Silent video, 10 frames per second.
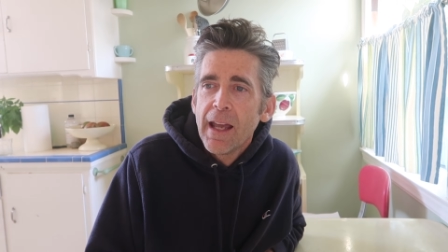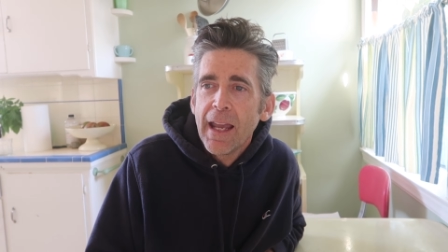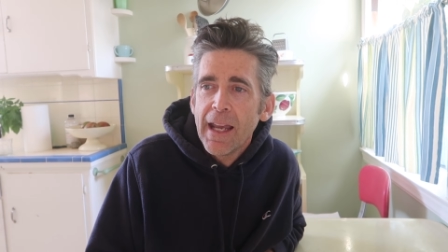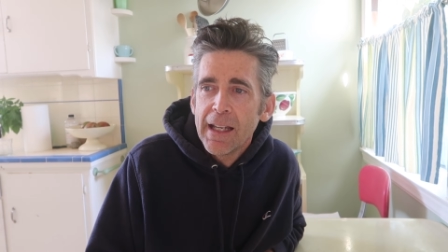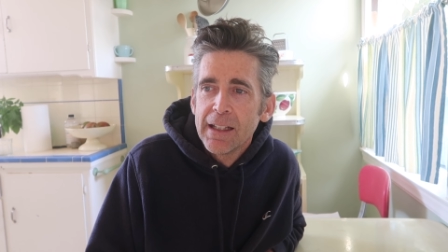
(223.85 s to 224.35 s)

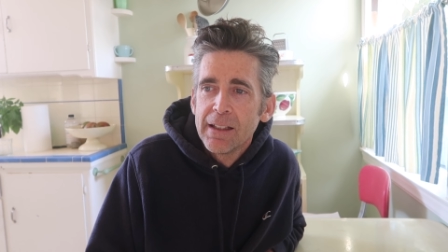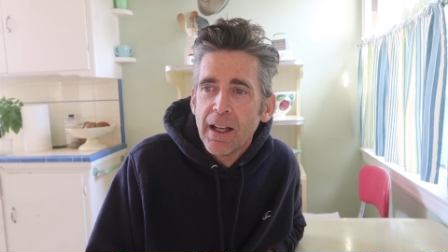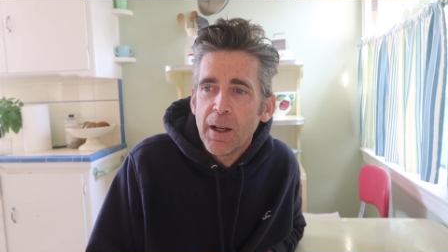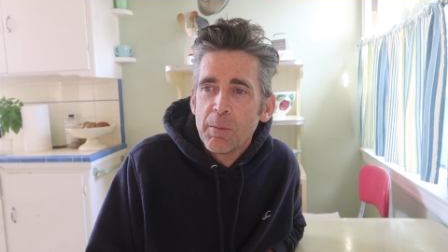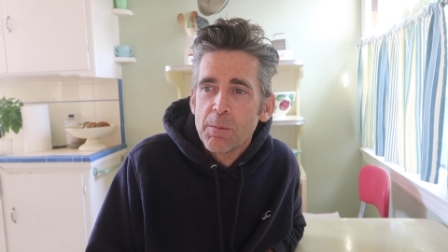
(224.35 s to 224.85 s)
And
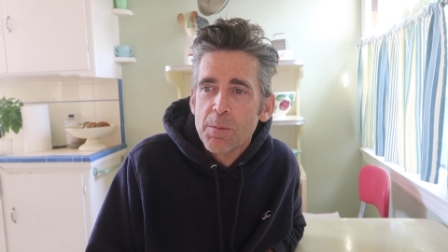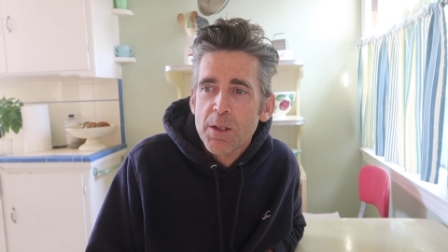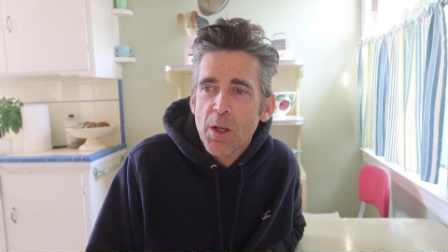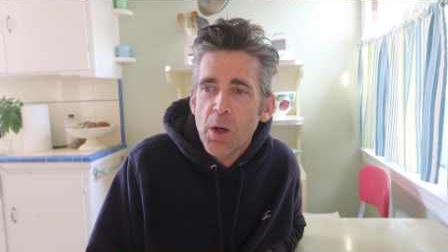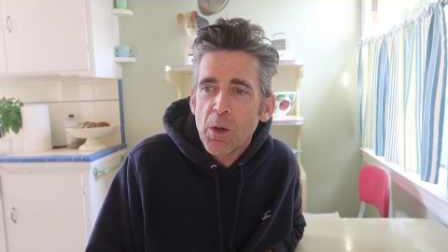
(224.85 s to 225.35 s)
um,
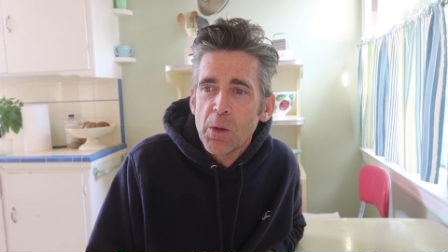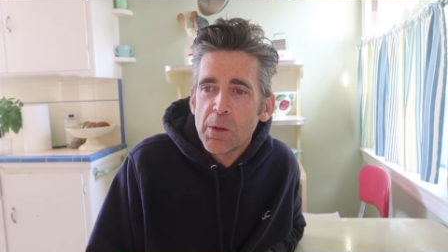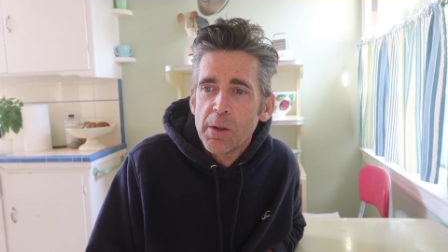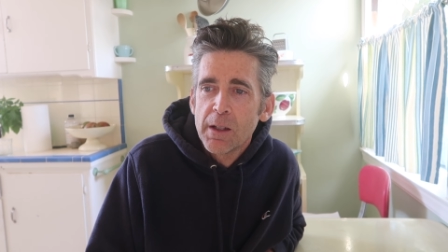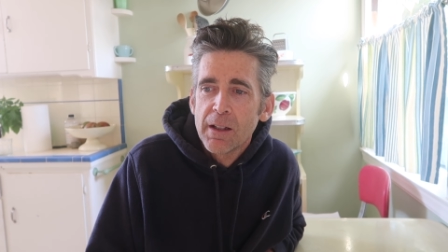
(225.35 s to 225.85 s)

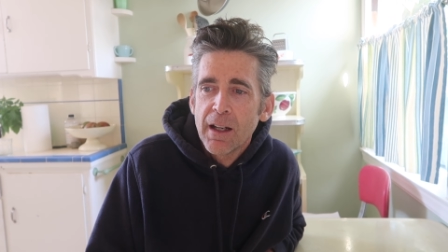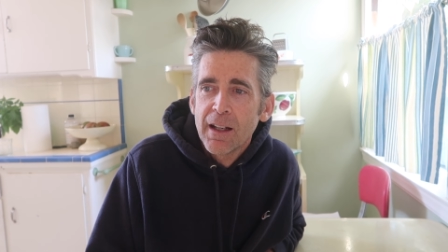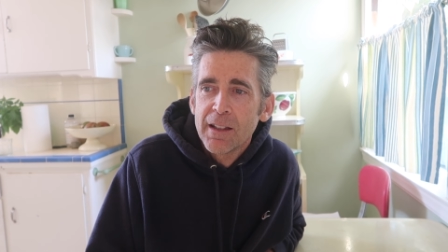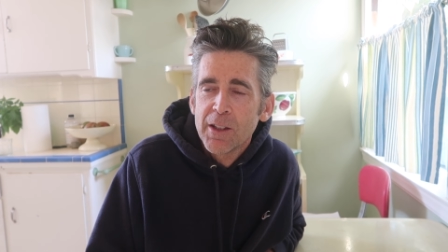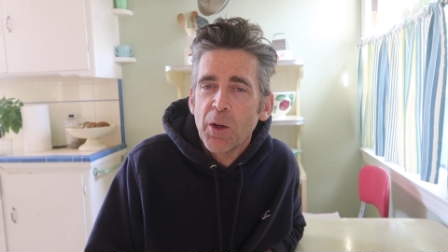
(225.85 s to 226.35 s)
so,
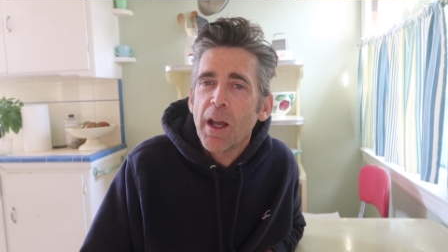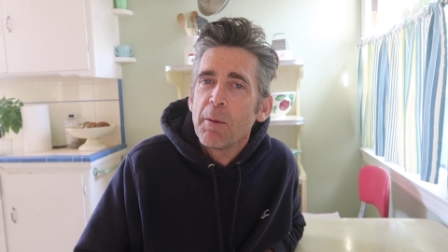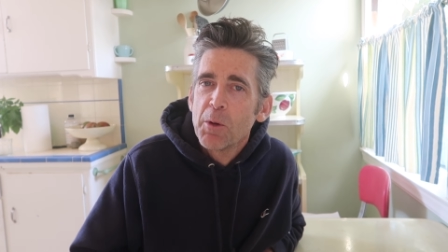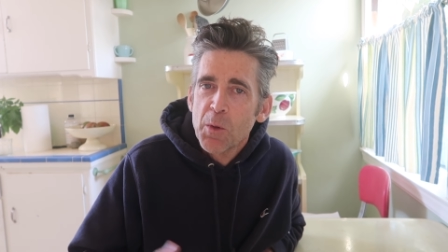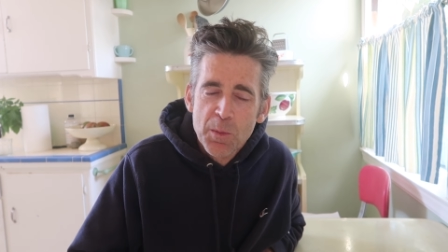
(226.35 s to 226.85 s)
uh, you know,
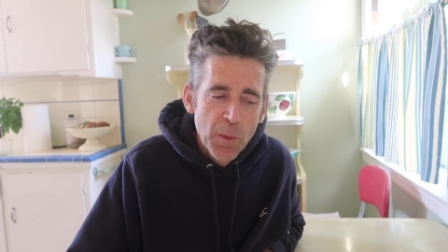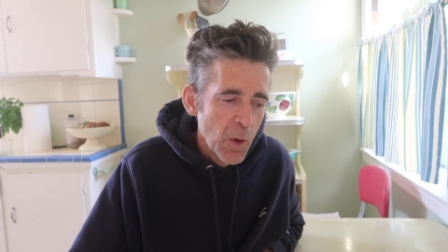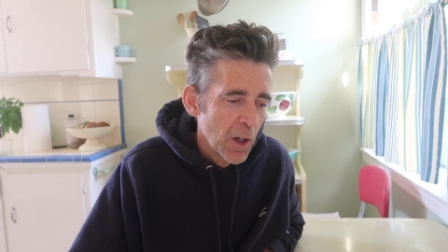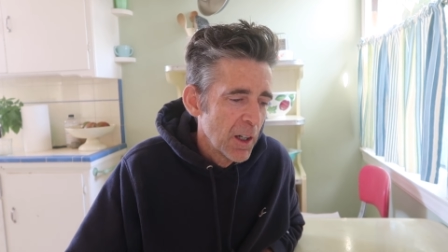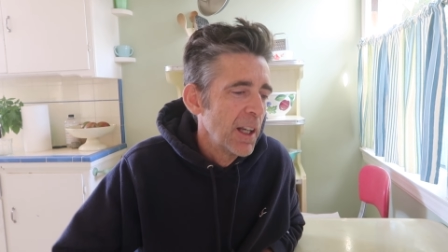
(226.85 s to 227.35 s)
Emma was
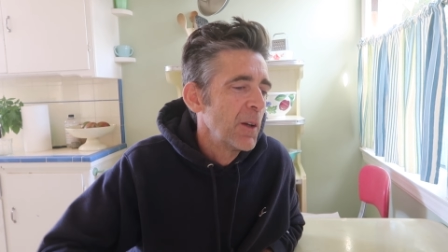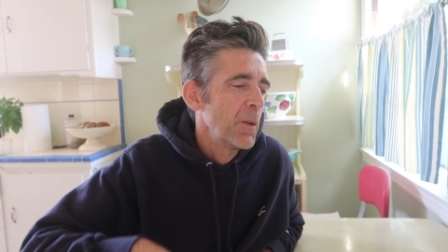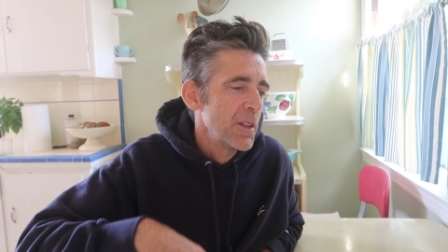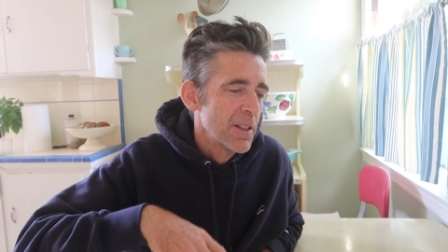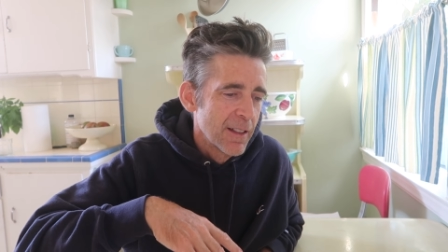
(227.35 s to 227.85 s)
born, and it
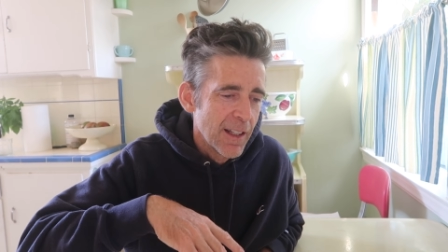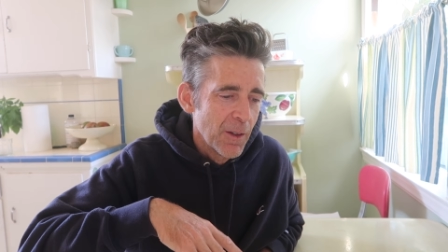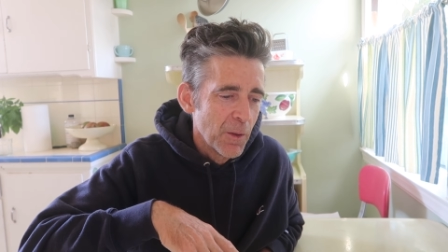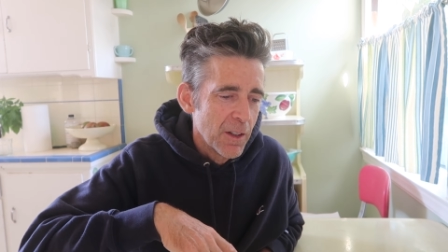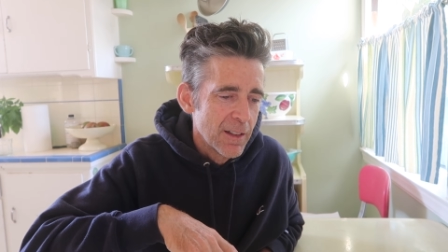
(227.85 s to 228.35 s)
was
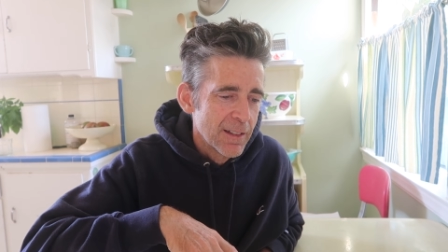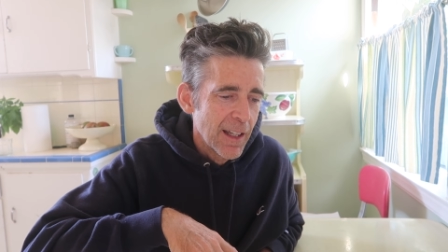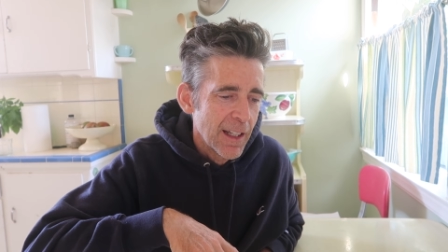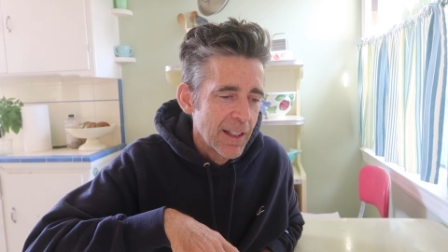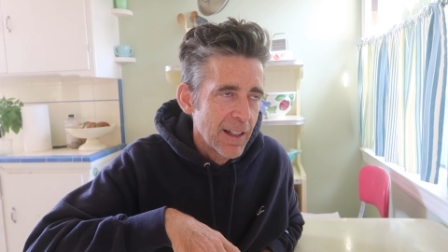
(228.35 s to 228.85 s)
it was
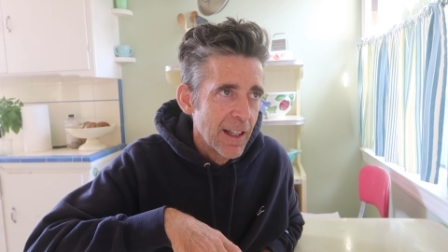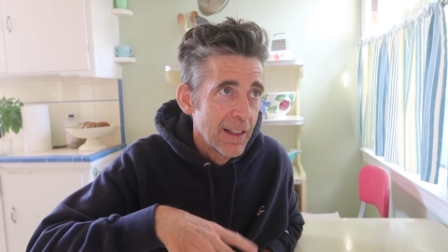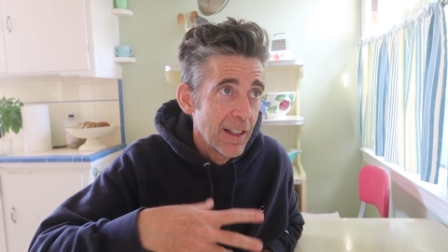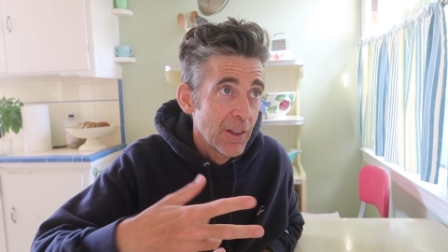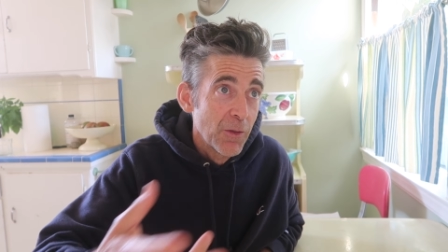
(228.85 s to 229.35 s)
like I
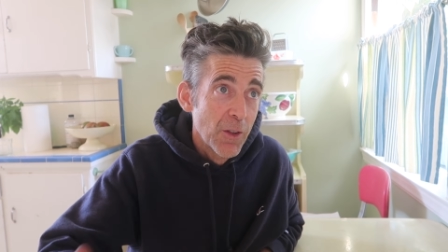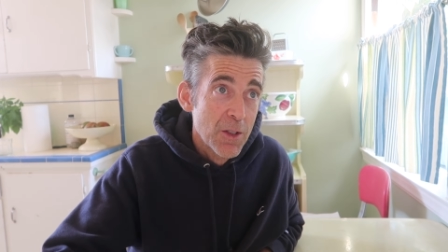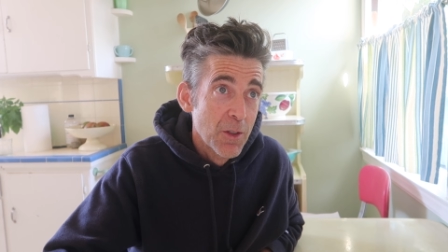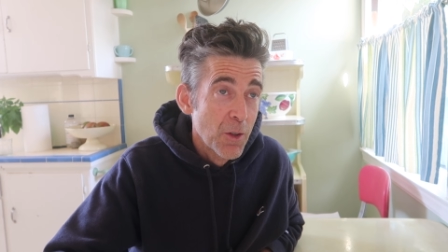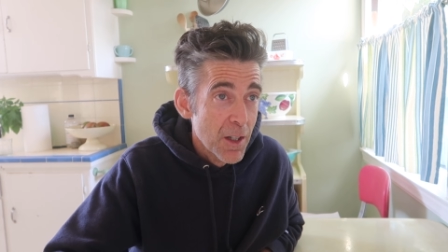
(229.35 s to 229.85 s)
think the
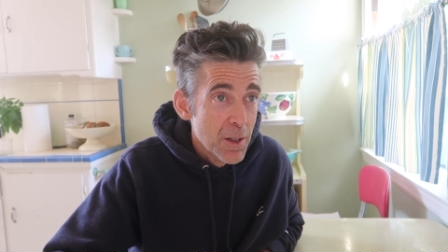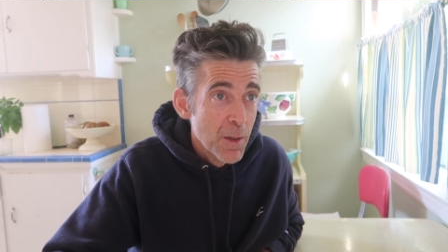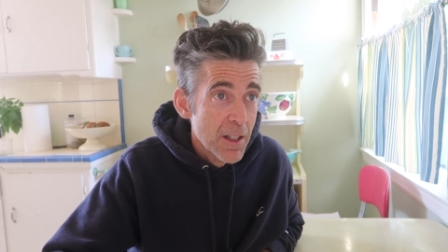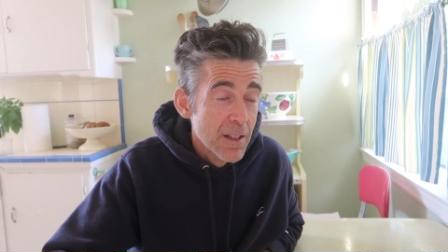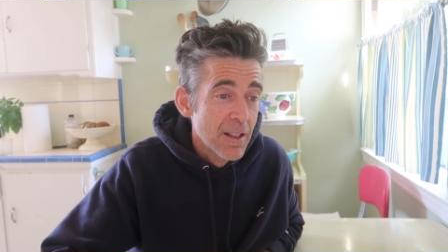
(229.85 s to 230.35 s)
first
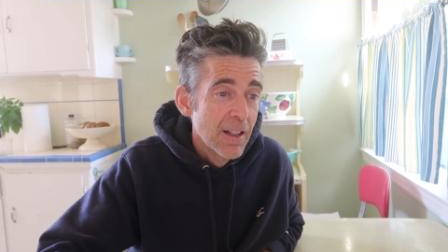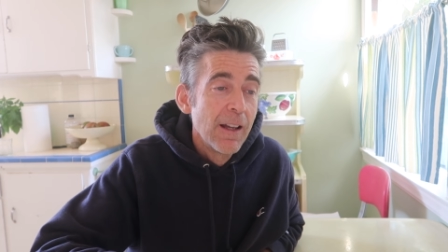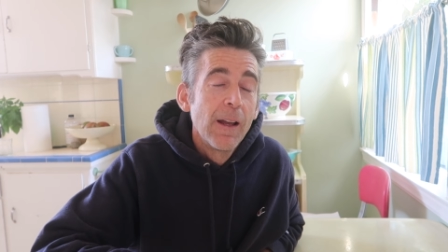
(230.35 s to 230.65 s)
Christmas,